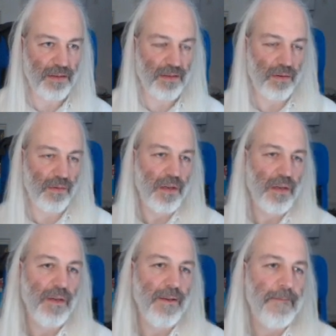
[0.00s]
So
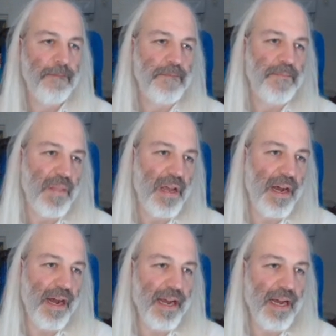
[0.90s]

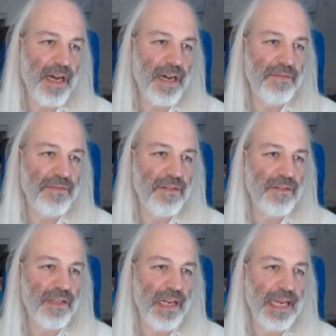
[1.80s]
I have
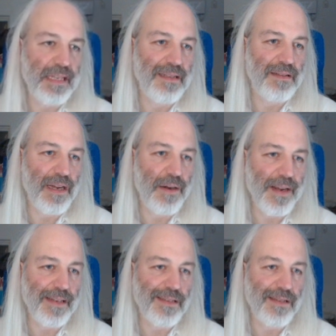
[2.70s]
selected a
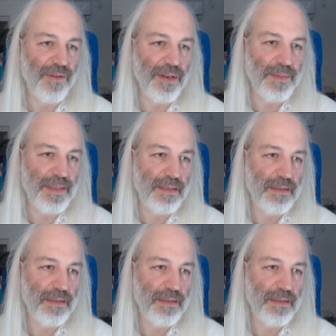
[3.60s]
Rex script